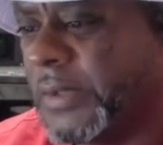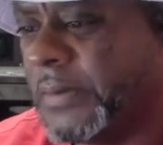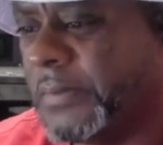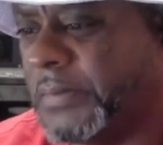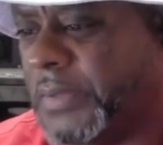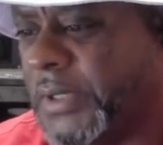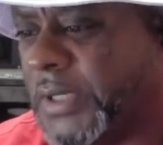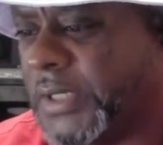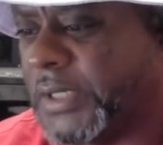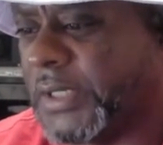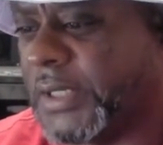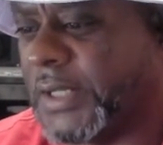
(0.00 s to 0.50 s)

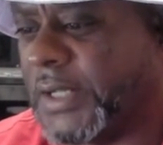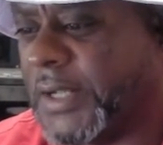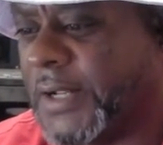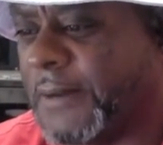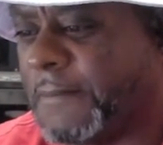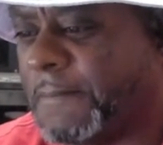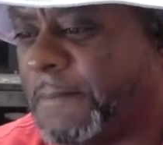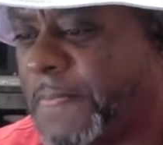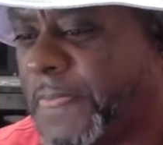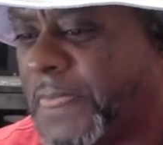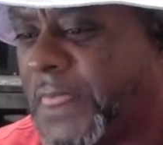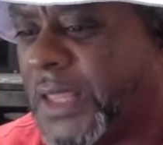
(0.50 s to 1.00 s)
But
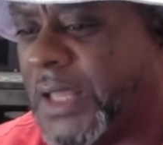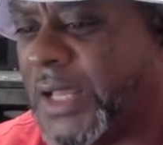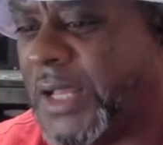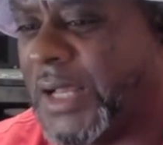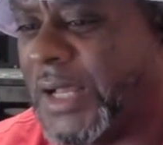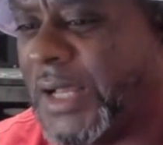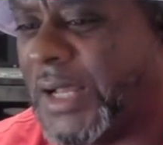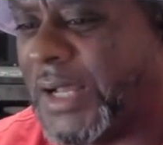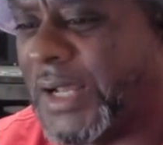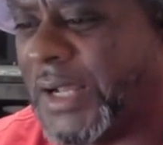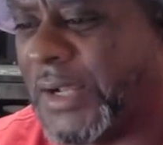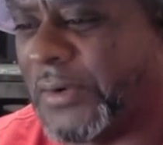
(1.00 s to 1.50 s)

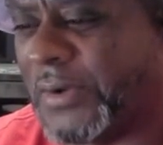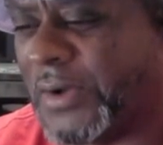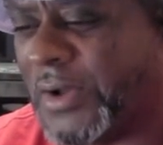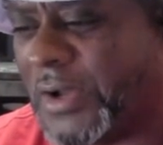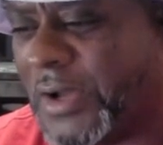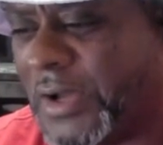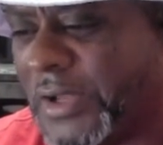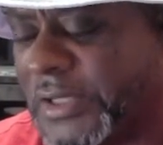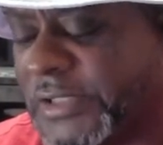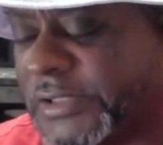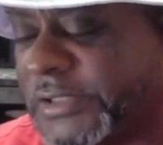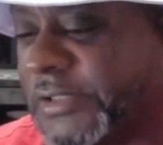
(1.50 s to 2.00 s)
I
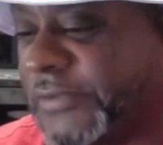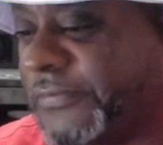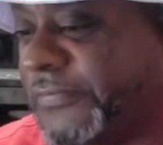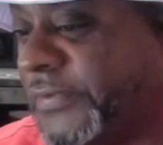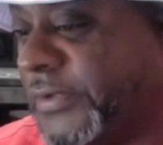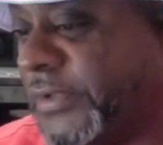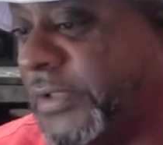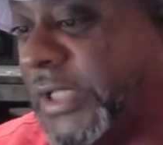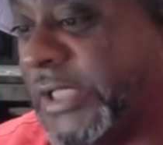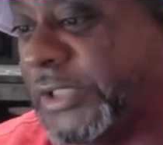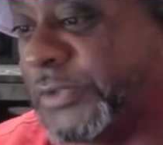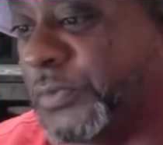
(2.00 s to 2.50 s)
honestly
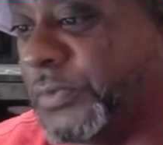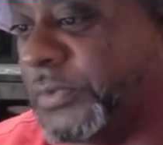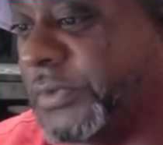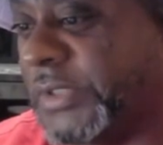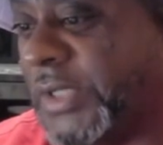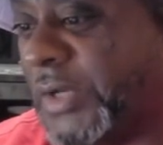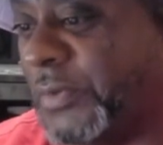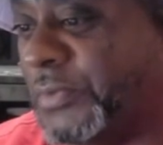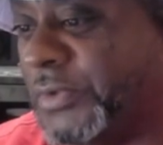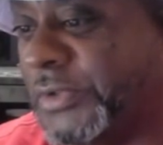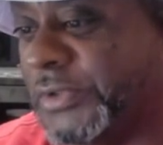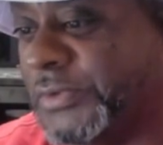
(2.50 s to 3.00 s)
feel that's
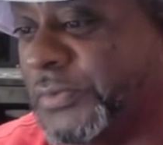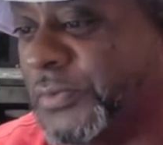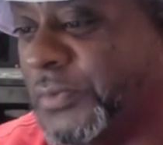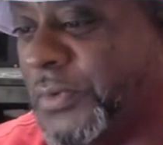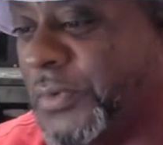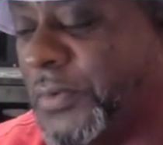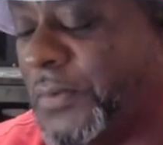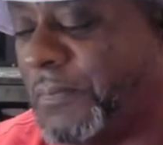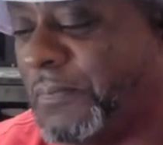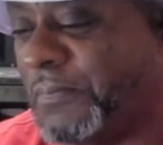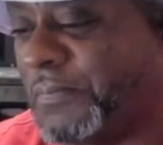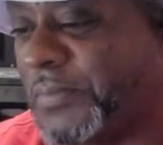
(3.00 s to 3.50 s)
that was
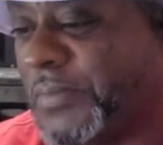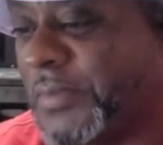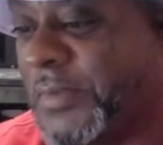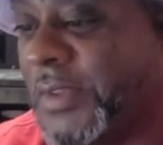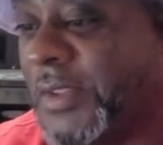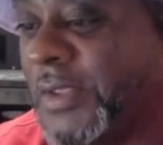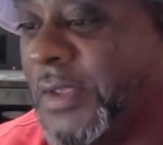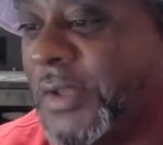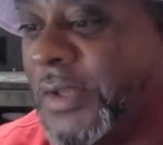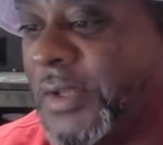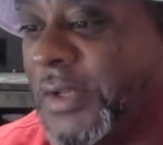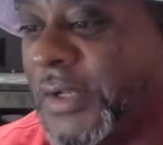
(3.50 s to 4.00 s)

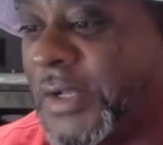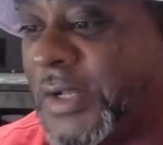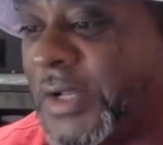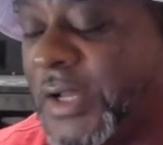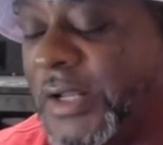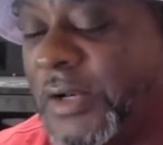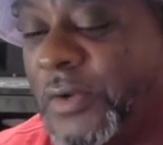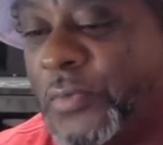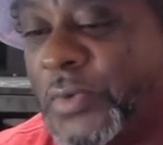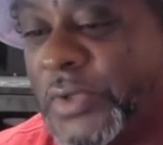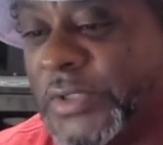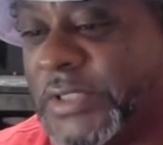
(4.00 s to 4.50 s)

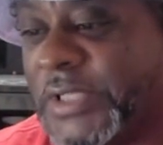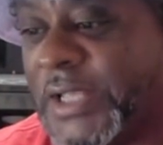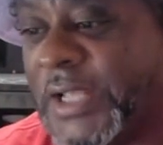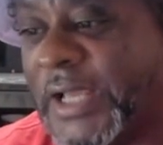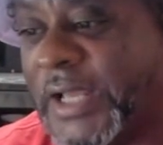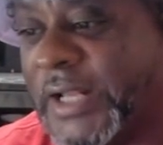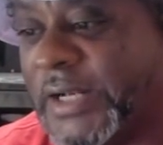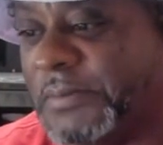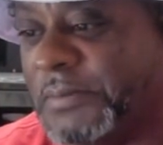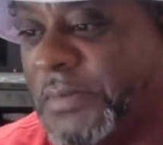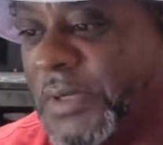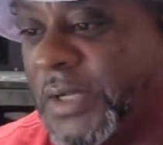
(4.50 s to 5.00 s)
kind of what they
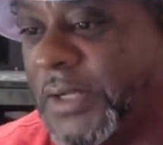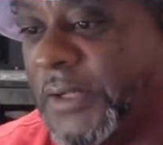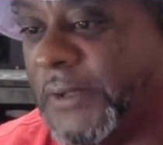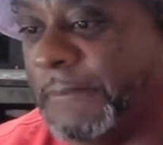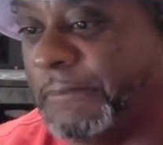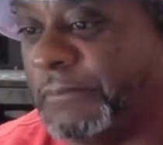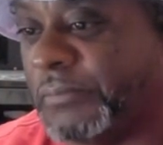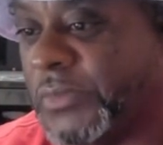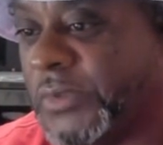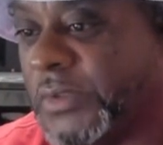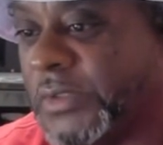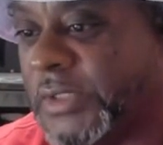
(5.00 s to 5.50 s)
had in mind.
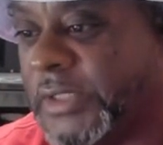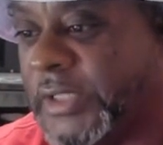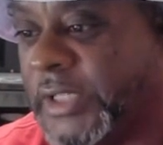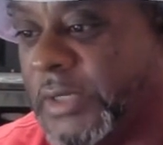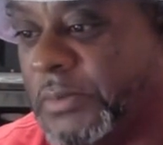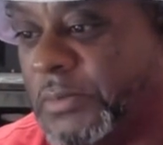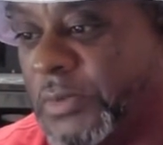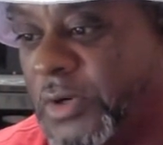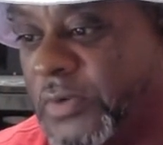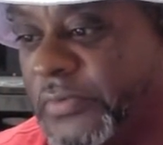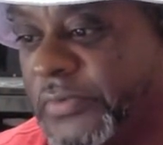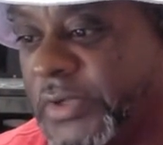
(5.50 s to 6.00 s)
Get
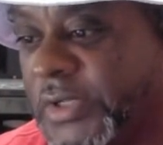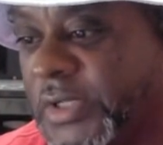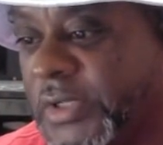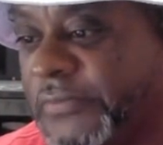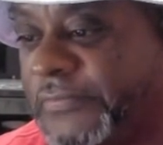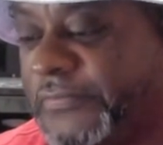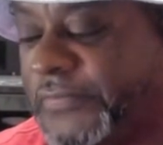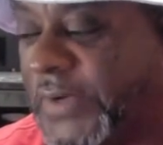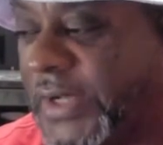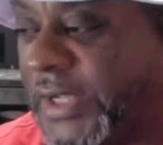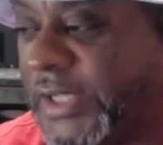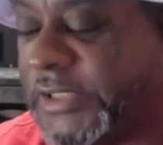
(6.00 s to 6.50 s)
him over here,
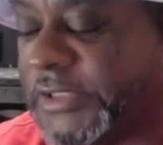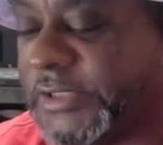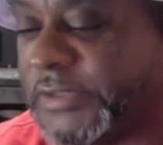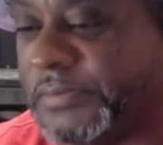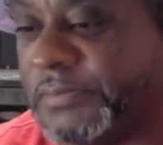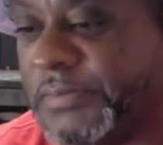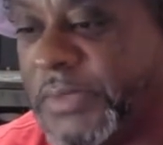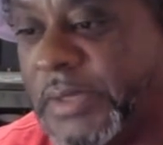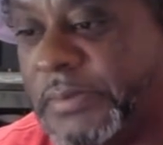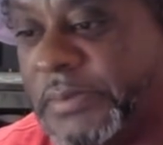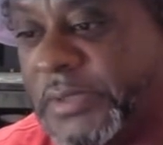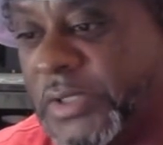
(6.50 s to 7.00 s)
fights.
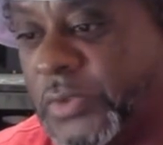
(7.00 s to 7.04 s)
Maybe